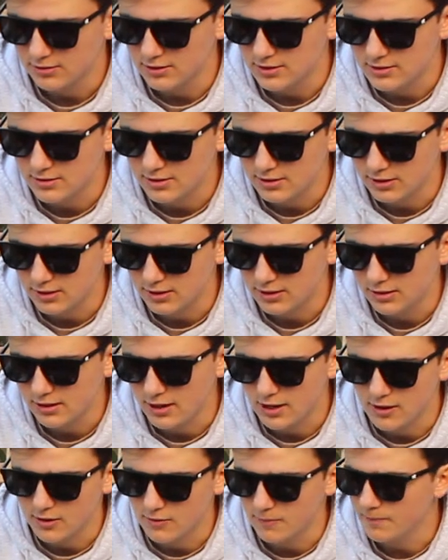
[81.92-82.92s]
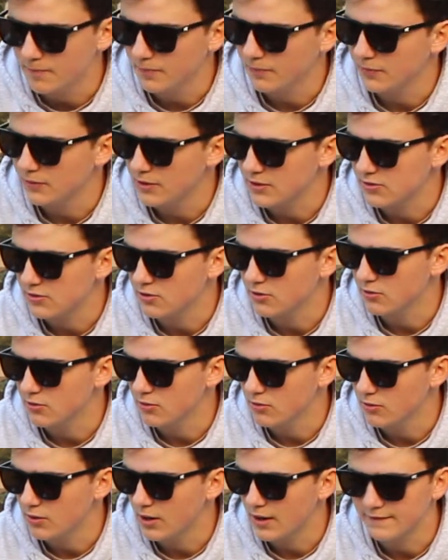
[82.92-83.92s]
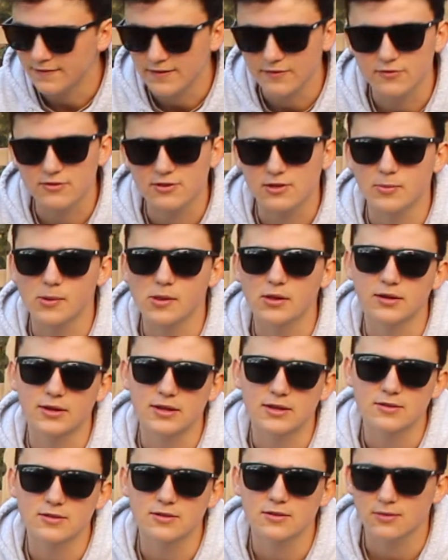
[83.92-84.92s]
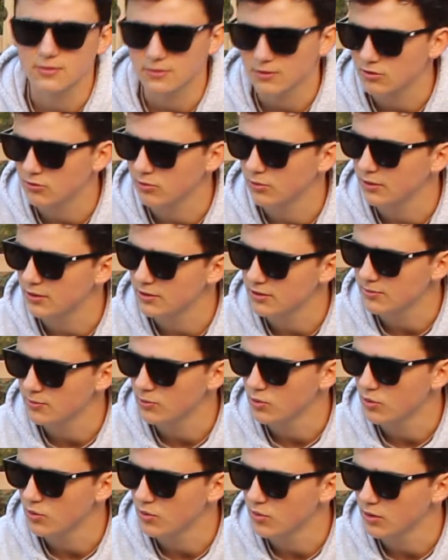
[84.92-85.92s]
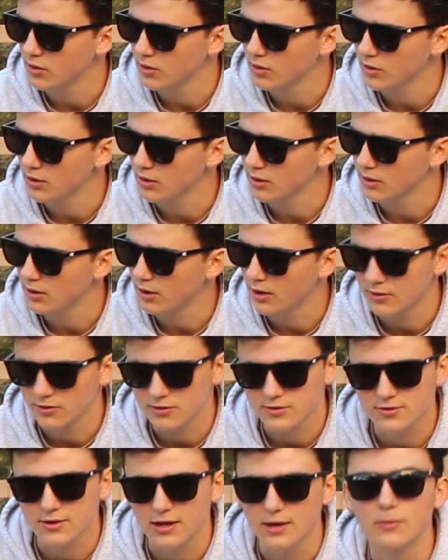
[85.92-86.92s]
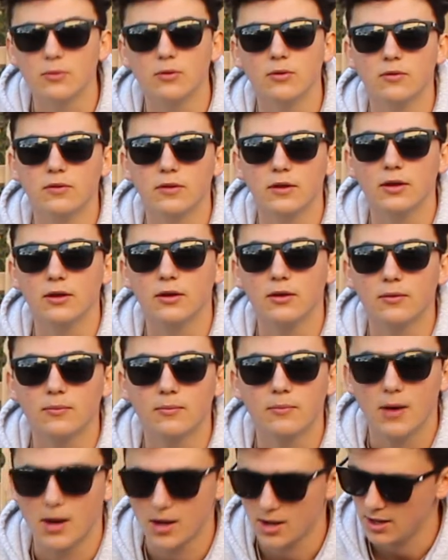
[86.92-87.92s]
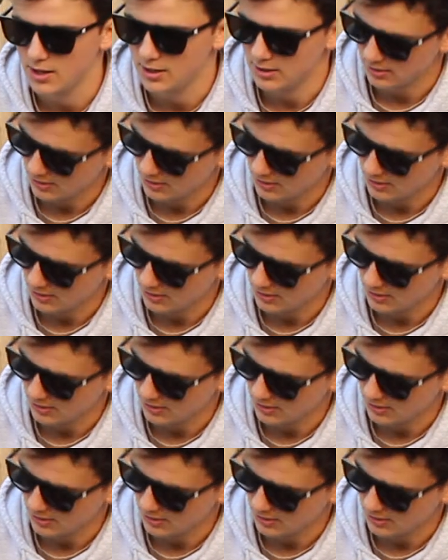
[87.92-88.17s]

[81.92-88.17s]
These two have different stabilities. This one is more understable than my